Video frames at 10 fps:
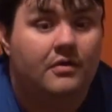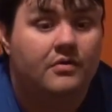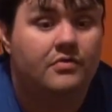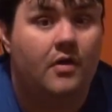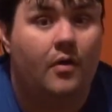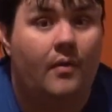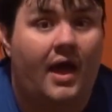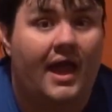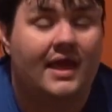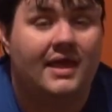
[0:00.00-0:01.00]
So
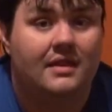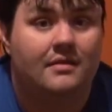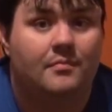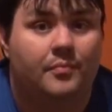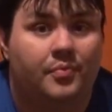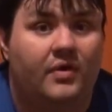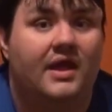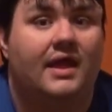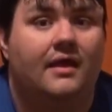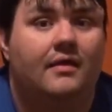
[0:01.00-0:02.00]
I can
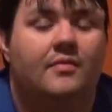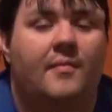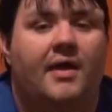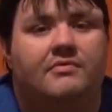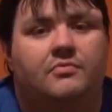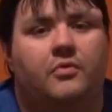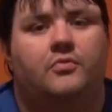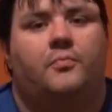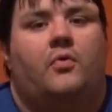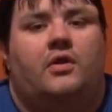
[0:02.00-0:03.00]
bring the Miami Sports
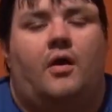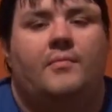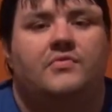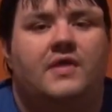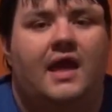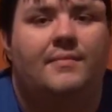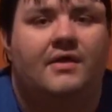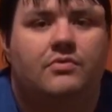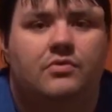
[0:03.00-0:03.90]
Report and Almost Gaming